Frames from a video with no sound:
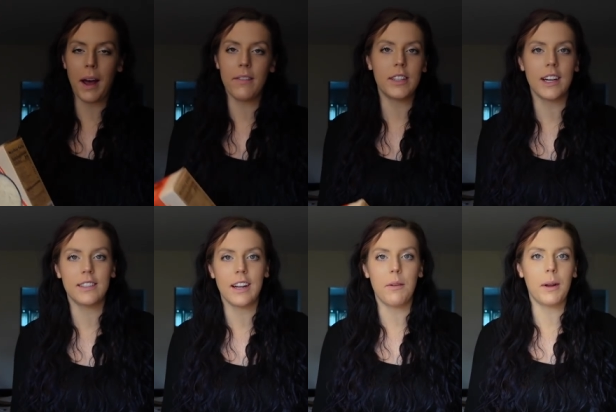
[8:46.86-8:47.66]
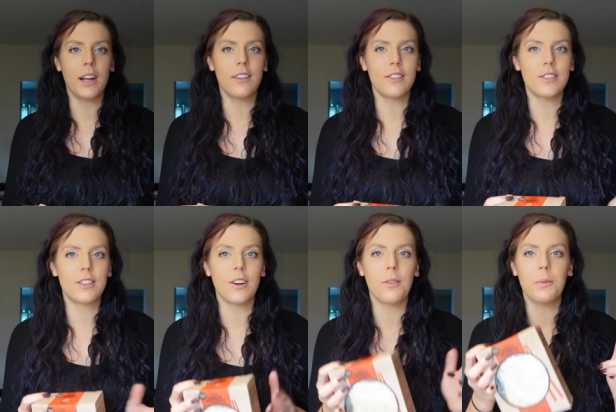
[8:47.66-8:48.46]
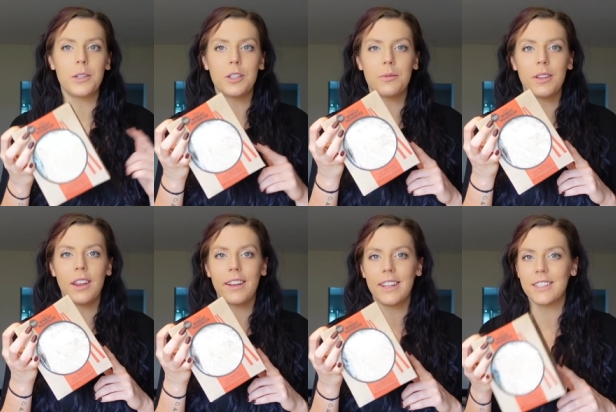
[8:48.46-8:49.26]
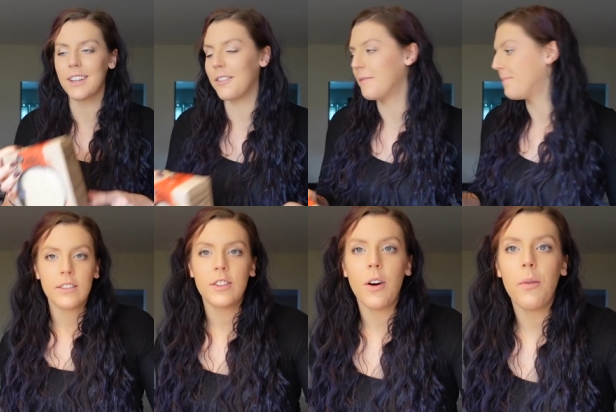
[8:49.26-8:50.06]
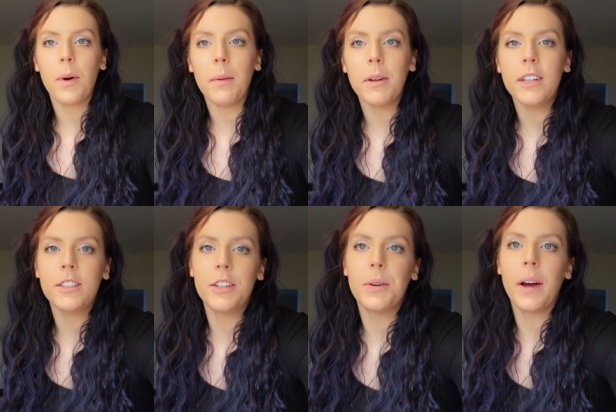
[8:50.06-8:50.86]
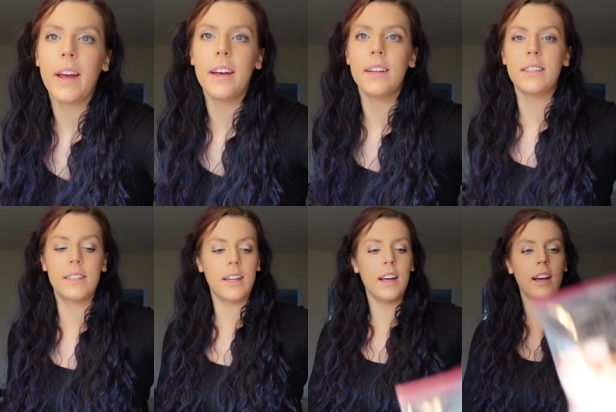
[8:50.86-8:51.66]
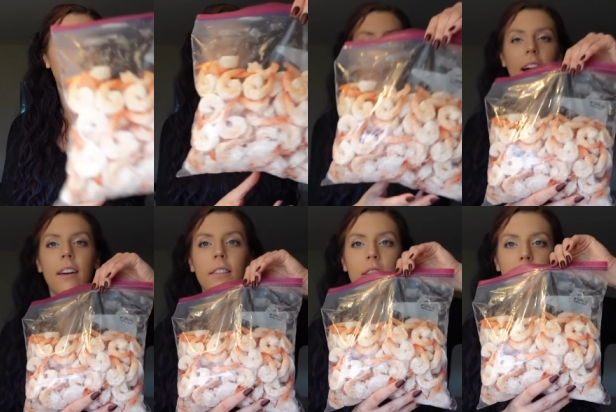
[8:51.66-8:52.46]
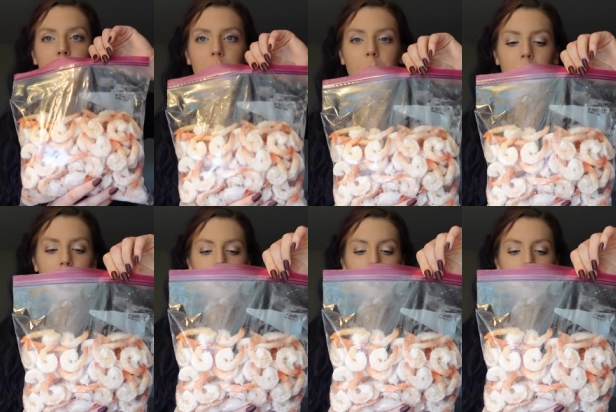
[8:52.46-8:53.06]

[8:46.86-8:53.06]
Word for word: I haven't tested out many others, so we just really like these though. So what I'm gonna do is I have some shrimp here.